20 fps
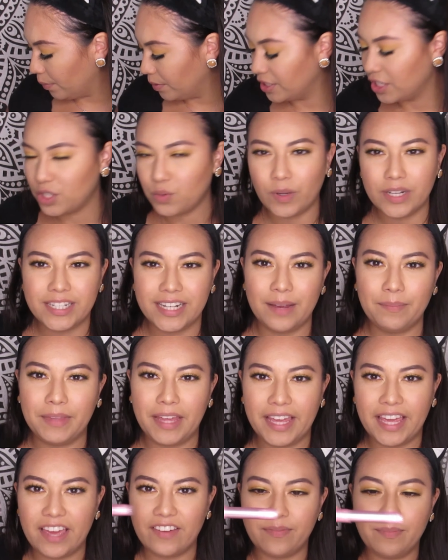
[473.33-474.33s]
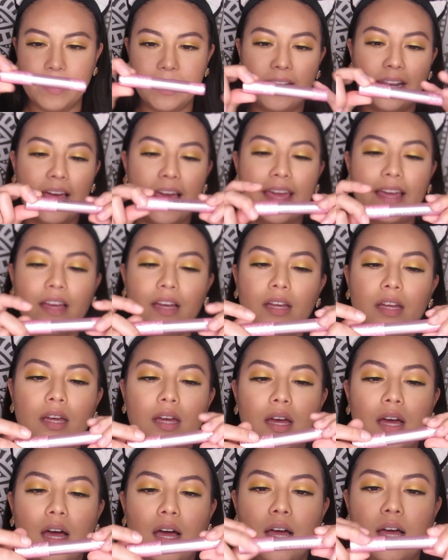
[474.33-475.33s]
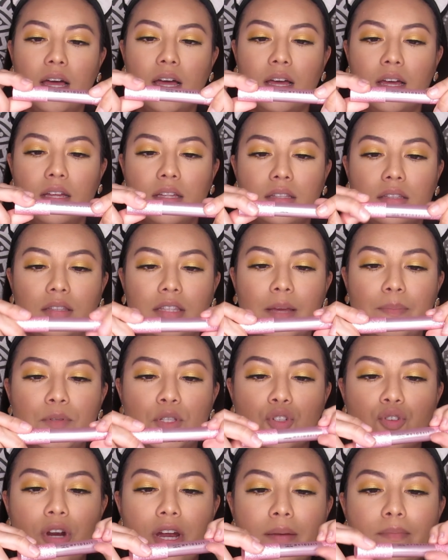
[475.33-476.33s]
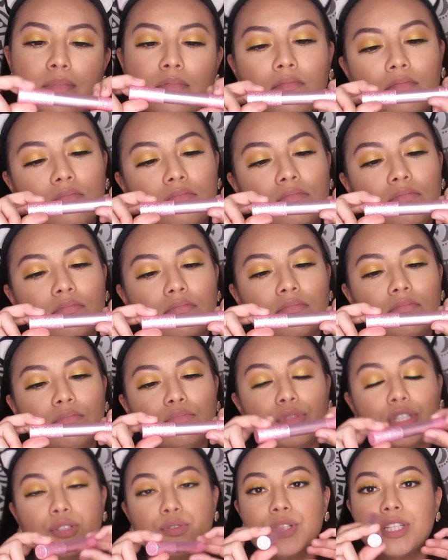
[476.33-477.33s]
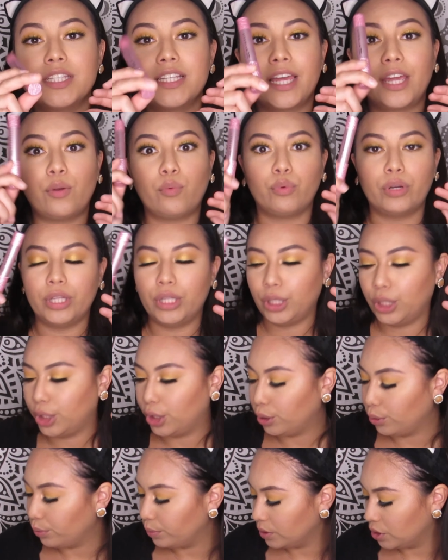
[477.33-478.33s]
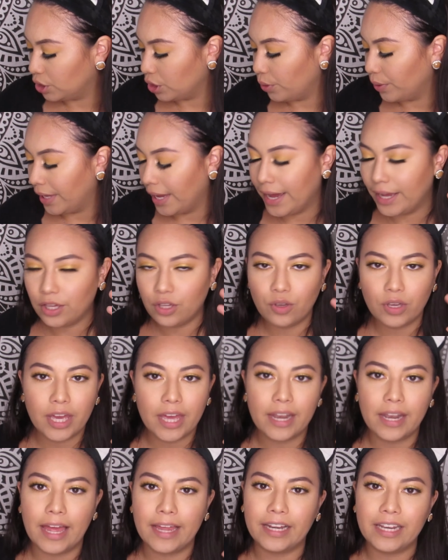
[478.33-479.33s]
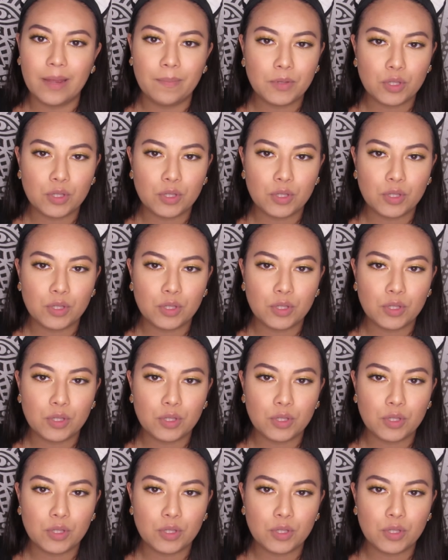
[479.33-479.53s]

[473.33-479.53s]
was this one time they gave me like a lip scrub, which was like really cute. So yeah, you get like lip